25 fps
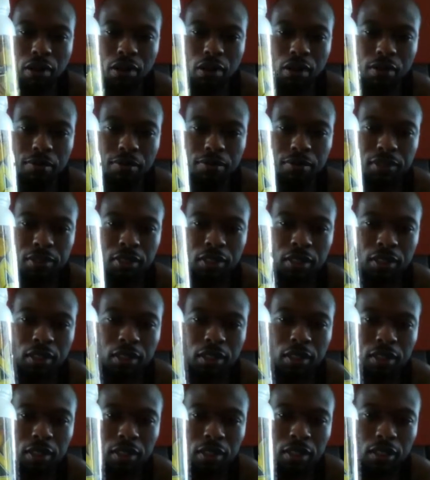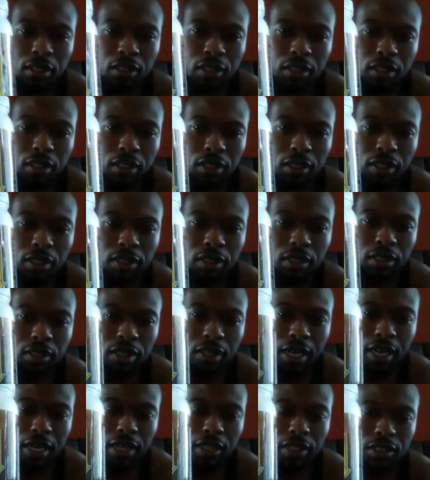carbs. It's
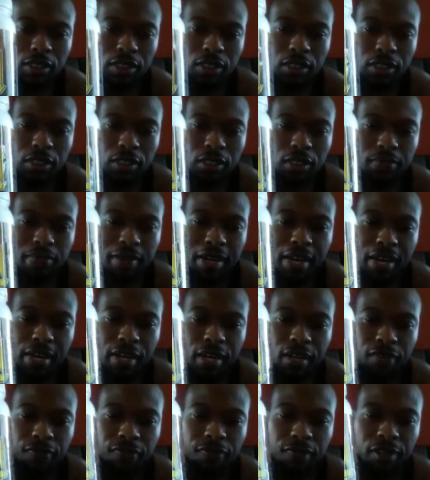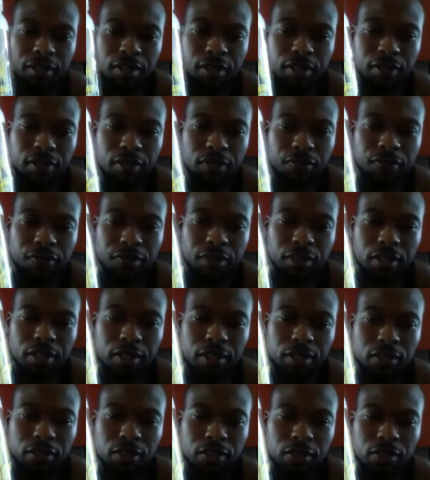actually, it's by N F E, no
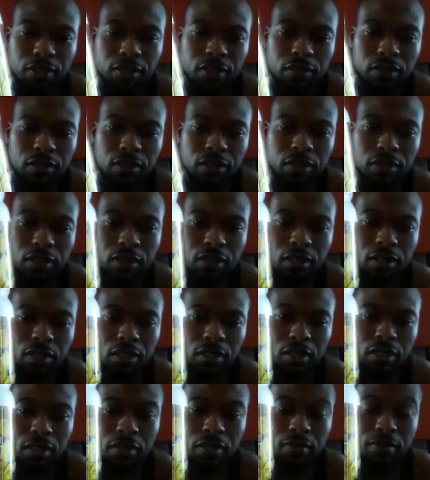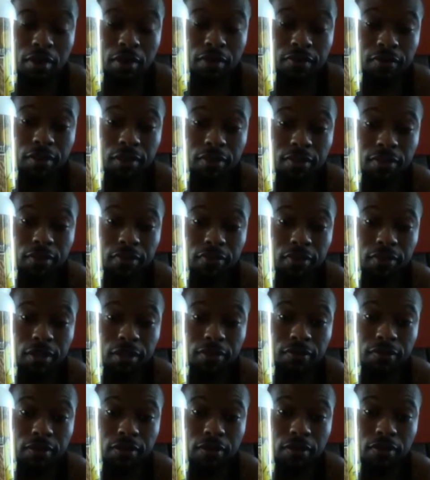freaking excuses. This is my favorite flavor